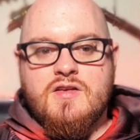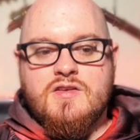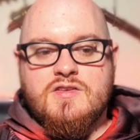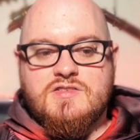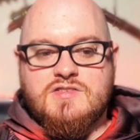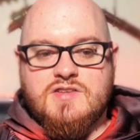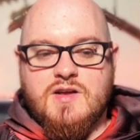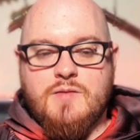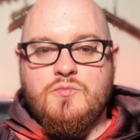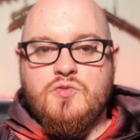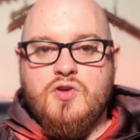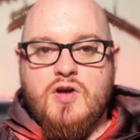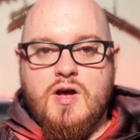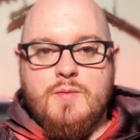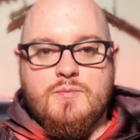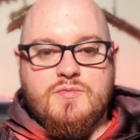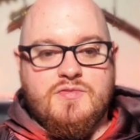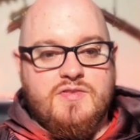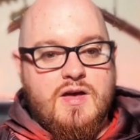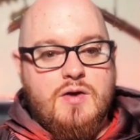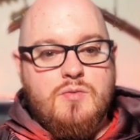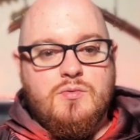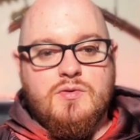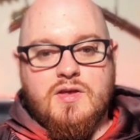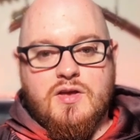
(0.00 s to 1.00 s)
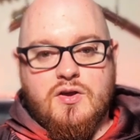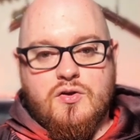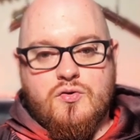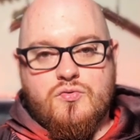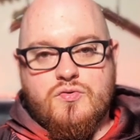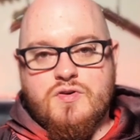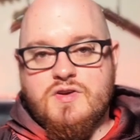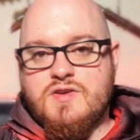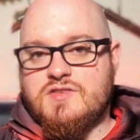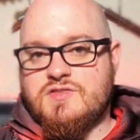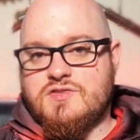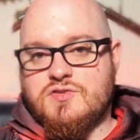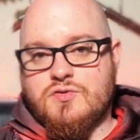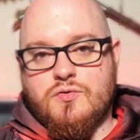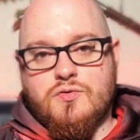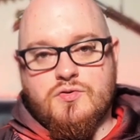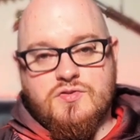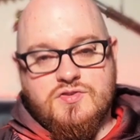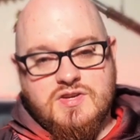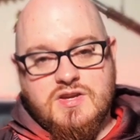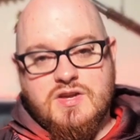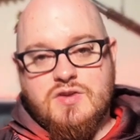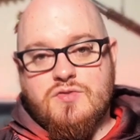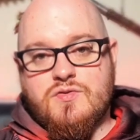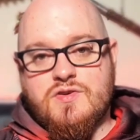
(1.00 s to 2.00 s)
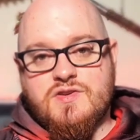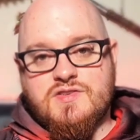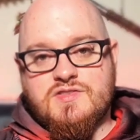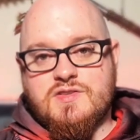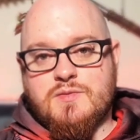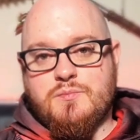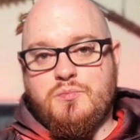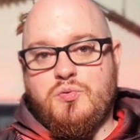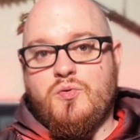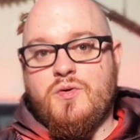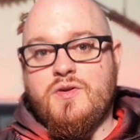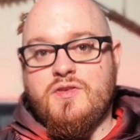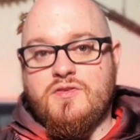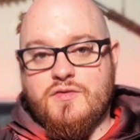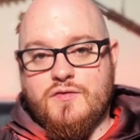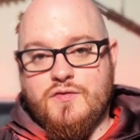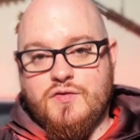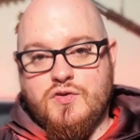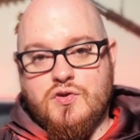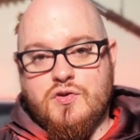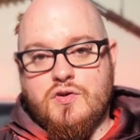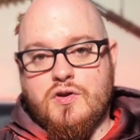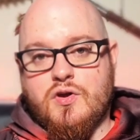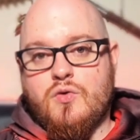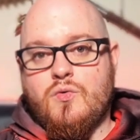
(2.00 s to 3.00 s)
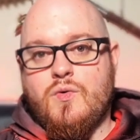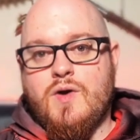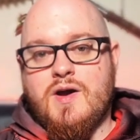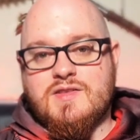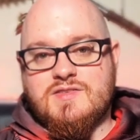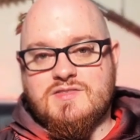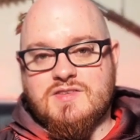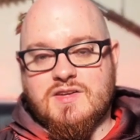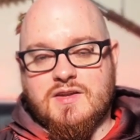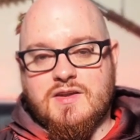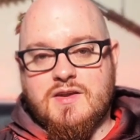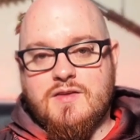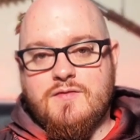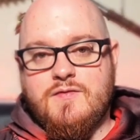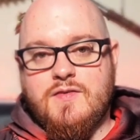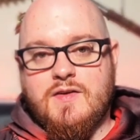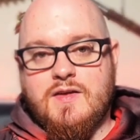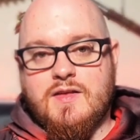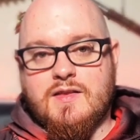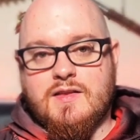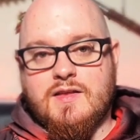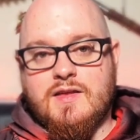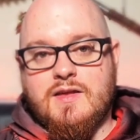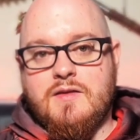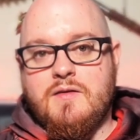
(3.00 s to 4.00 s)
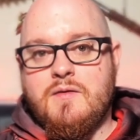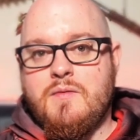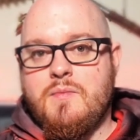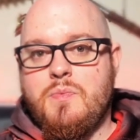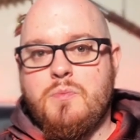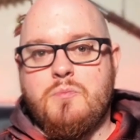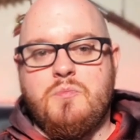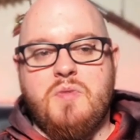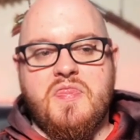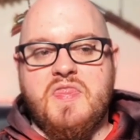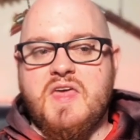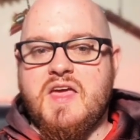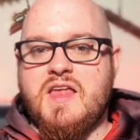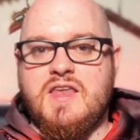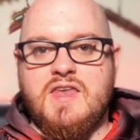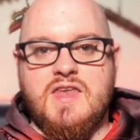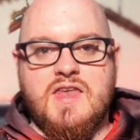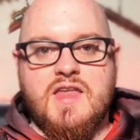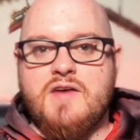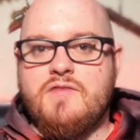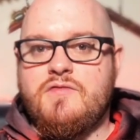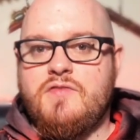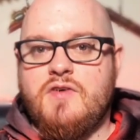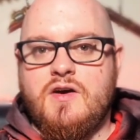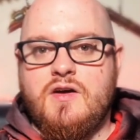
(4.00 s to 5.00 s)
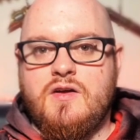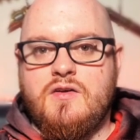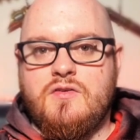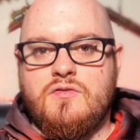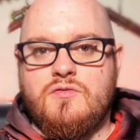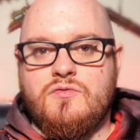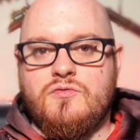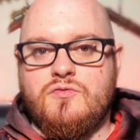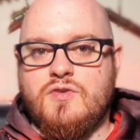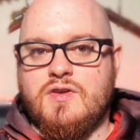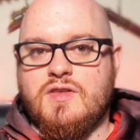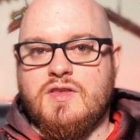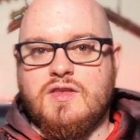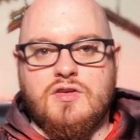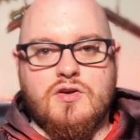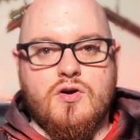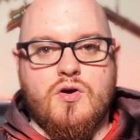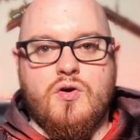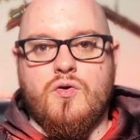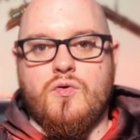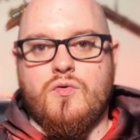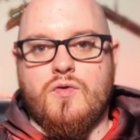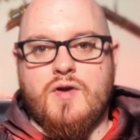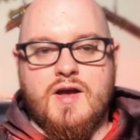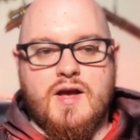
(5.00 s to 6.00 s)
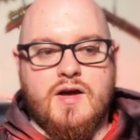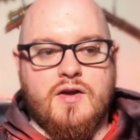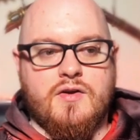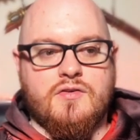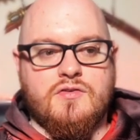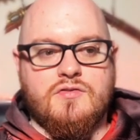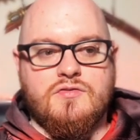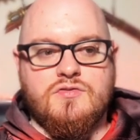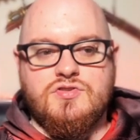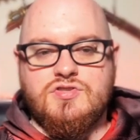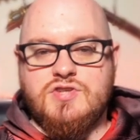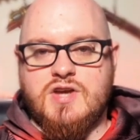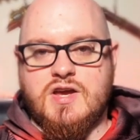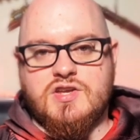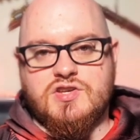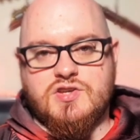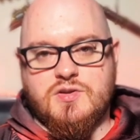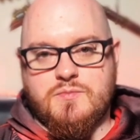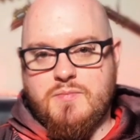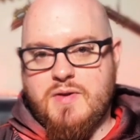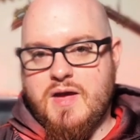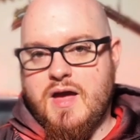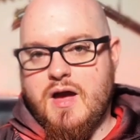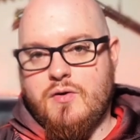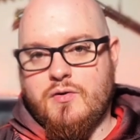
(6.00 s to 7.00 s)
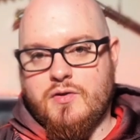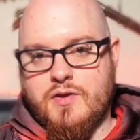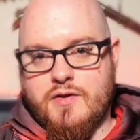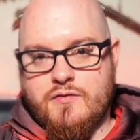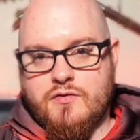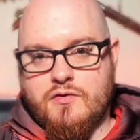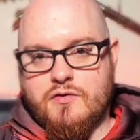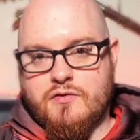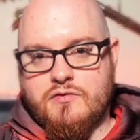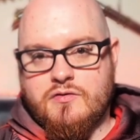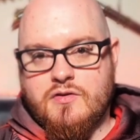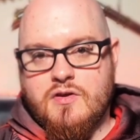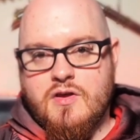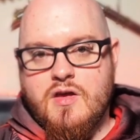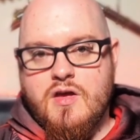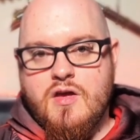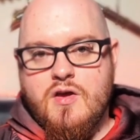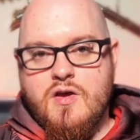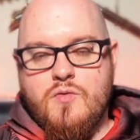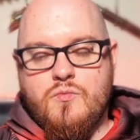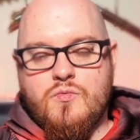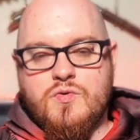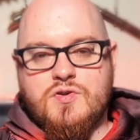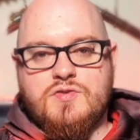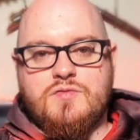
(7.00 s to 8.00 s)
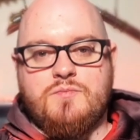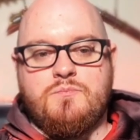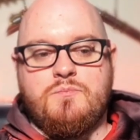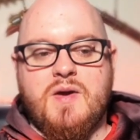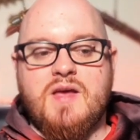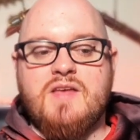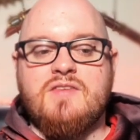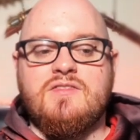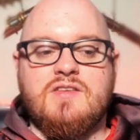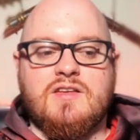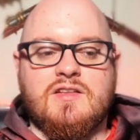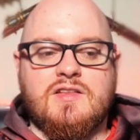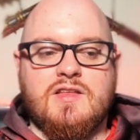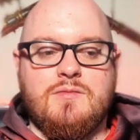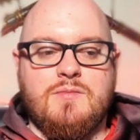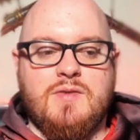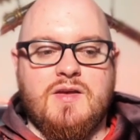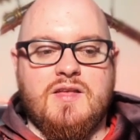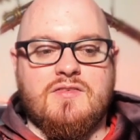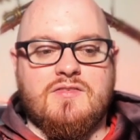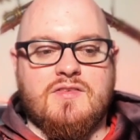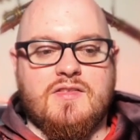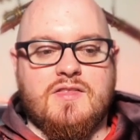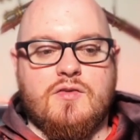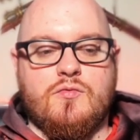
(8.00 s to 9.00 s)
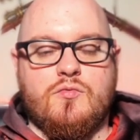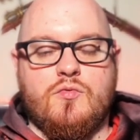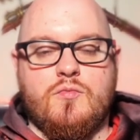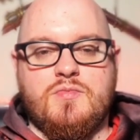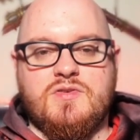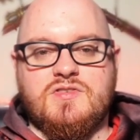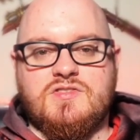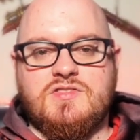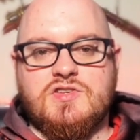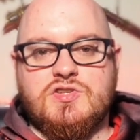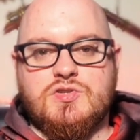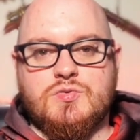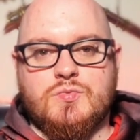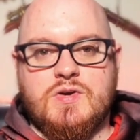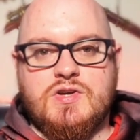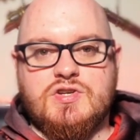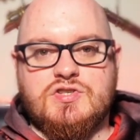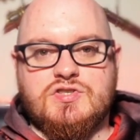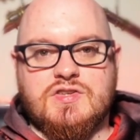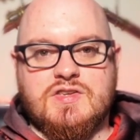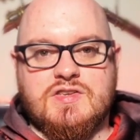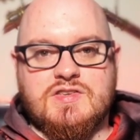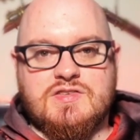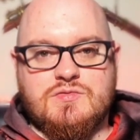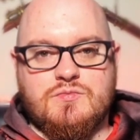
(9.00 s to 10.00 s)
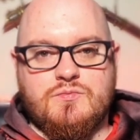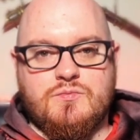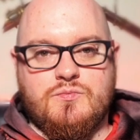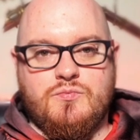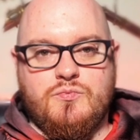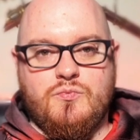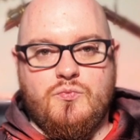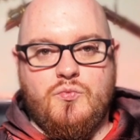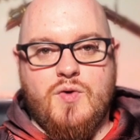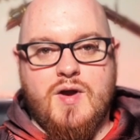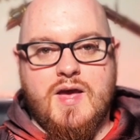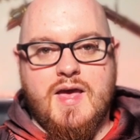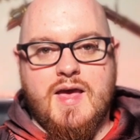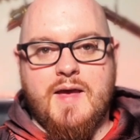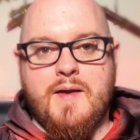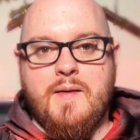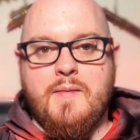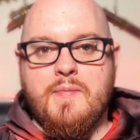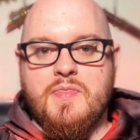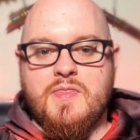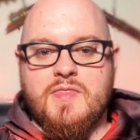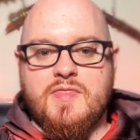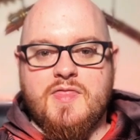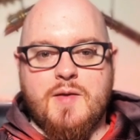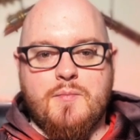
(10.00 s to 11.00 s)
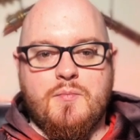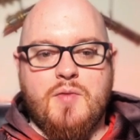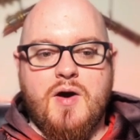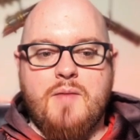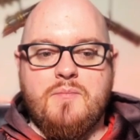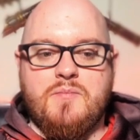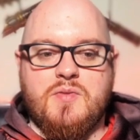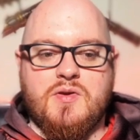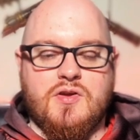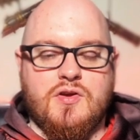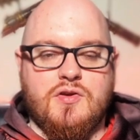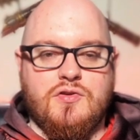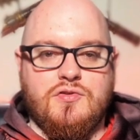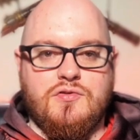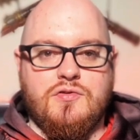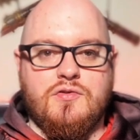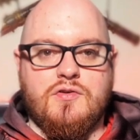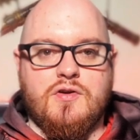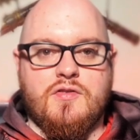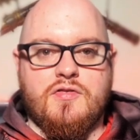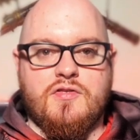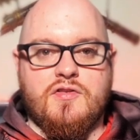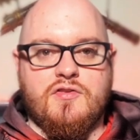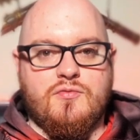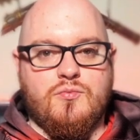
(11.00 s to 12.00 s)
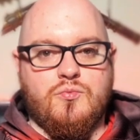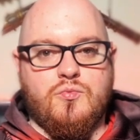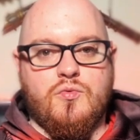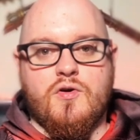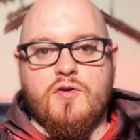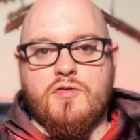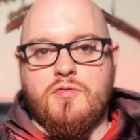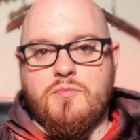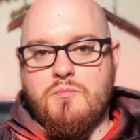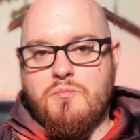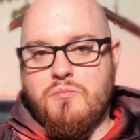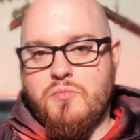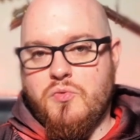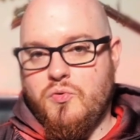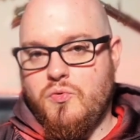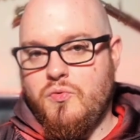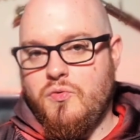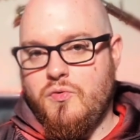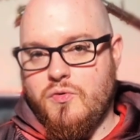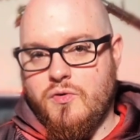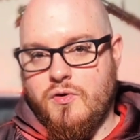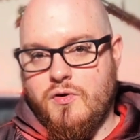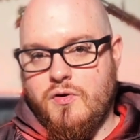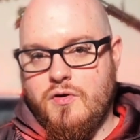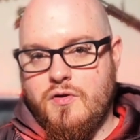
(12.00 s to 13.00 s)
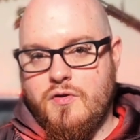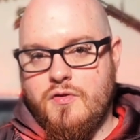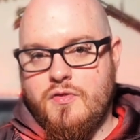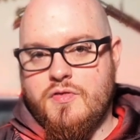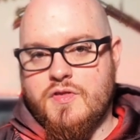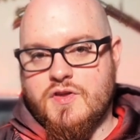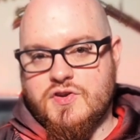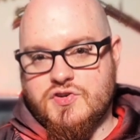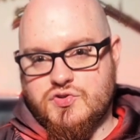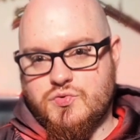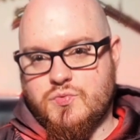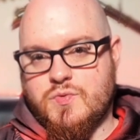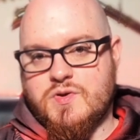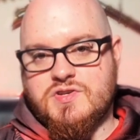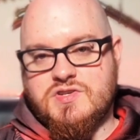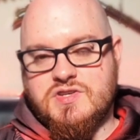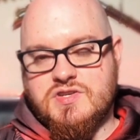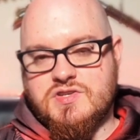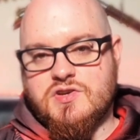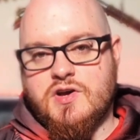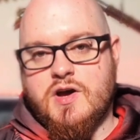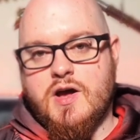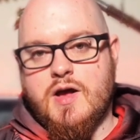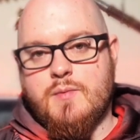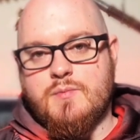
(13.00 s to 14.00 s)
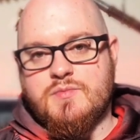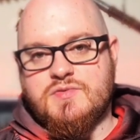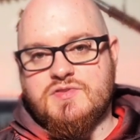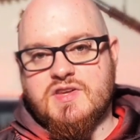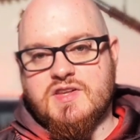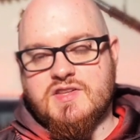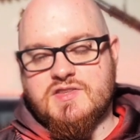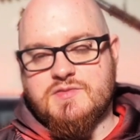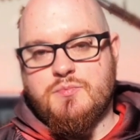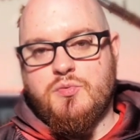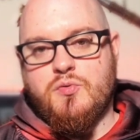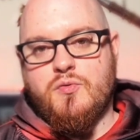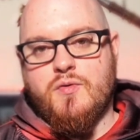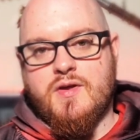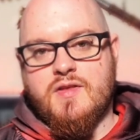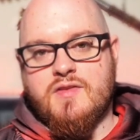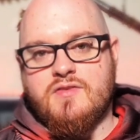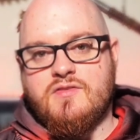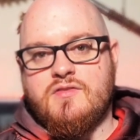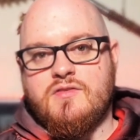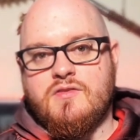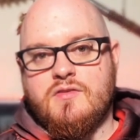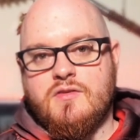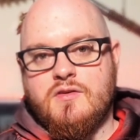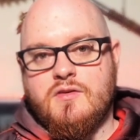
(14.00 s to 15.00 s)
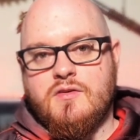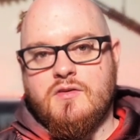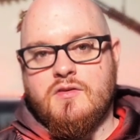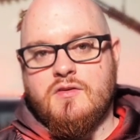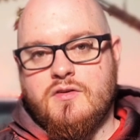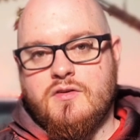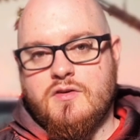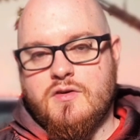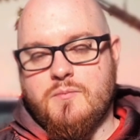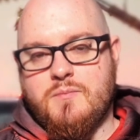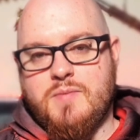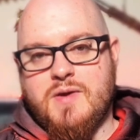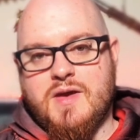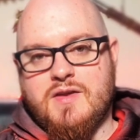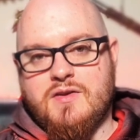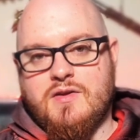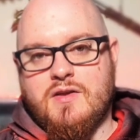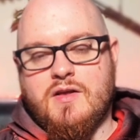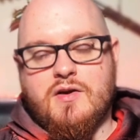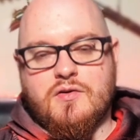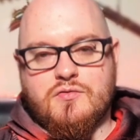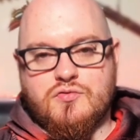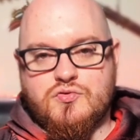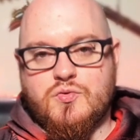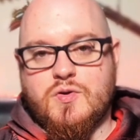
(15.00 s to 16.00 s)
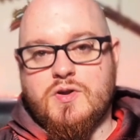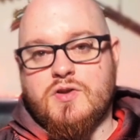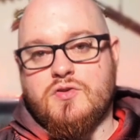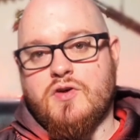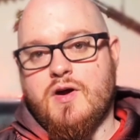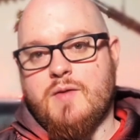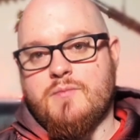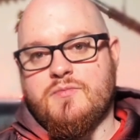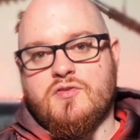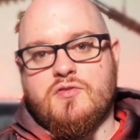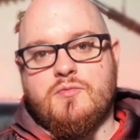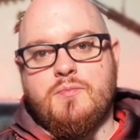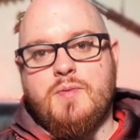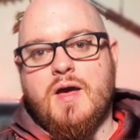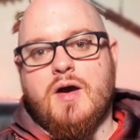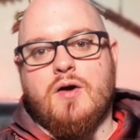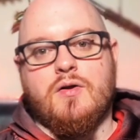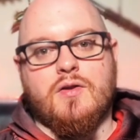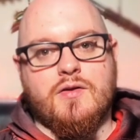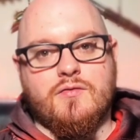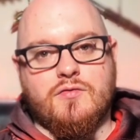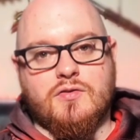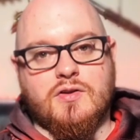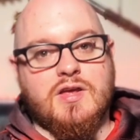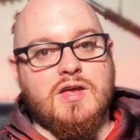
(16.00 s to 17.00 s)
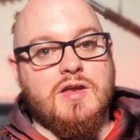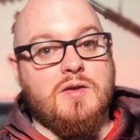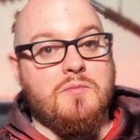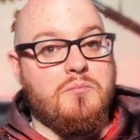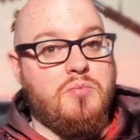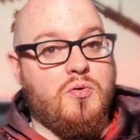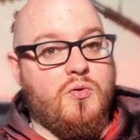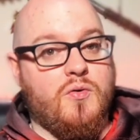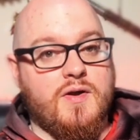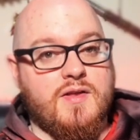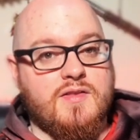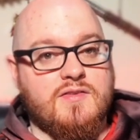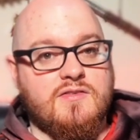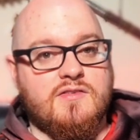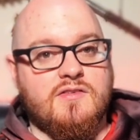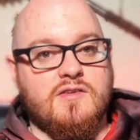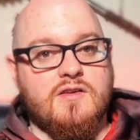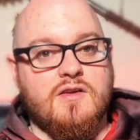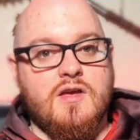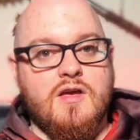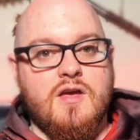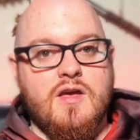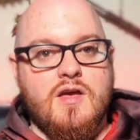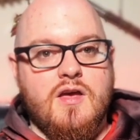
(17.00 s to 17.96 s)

sometimes they will increase or decrease the points of a unit quite significantly, but they never really go around changing power levels, which basically means that there will be situations where there might be a unit that's worth more than 20 times its points compared to 20 times its power level in points.